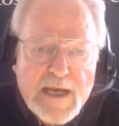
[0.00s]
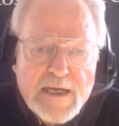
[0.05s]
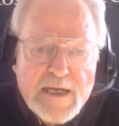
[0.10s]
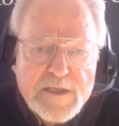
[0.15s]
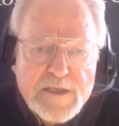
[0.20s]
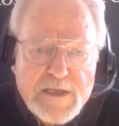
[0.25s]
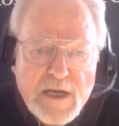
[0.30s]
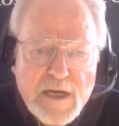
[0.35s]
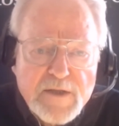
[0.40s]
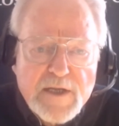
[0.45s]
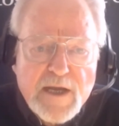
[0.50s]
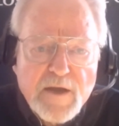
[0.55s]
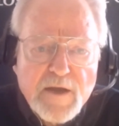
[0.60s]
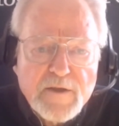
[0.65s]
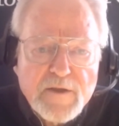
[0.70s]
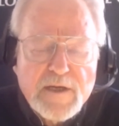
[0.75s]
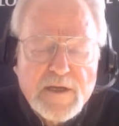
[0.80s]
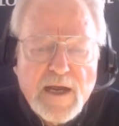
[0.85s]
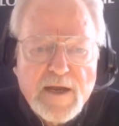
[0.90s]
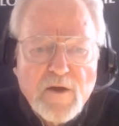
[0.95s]
said the
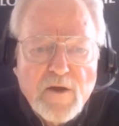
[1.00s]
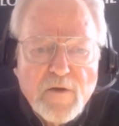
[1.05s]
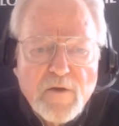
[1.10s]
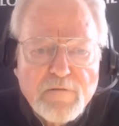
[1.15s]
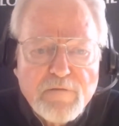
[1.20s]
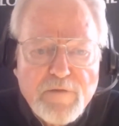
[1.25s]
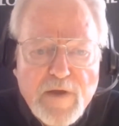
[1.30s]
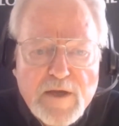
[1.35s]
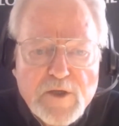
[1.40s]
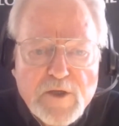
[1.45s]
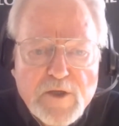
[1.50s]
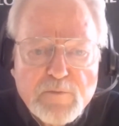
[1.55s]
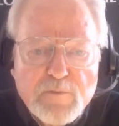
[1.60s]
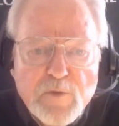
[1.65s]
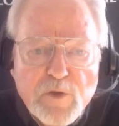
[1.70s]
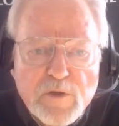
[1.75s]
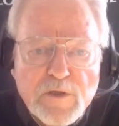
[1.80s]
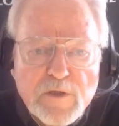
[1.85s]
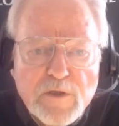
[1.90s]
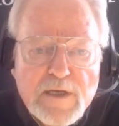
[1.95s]
other day on
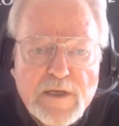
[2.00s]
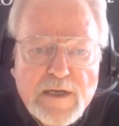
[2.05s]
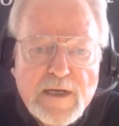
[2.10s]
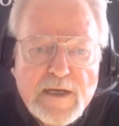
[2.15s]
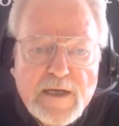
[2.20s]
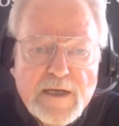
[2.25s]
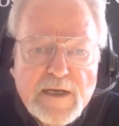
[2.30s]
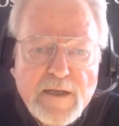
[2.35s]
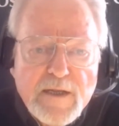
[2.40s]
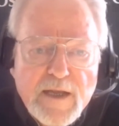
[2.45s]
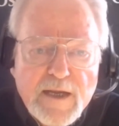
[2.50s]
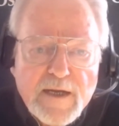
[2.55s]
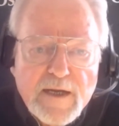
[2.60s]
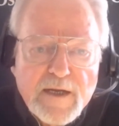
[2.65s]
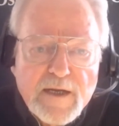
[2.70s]
Facebook that